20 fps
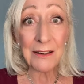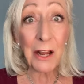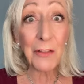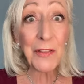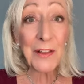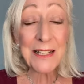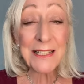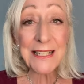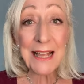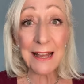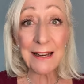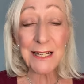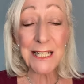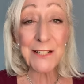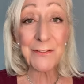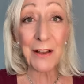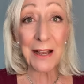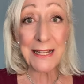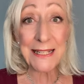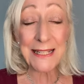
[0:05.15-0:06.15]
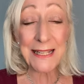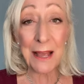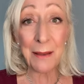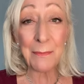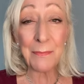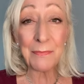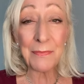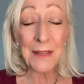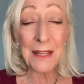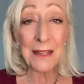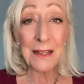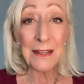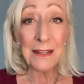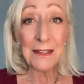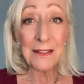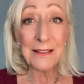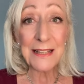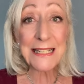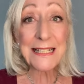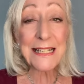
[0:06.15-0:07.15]
Nothing satisfies them.
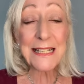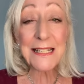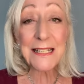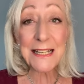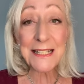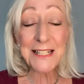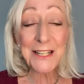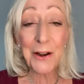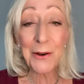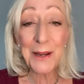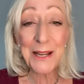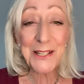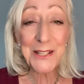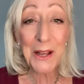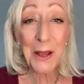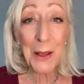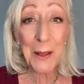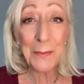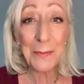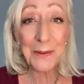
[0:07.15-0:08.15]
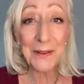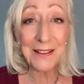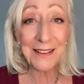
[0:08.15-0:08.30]
This is a stereotype.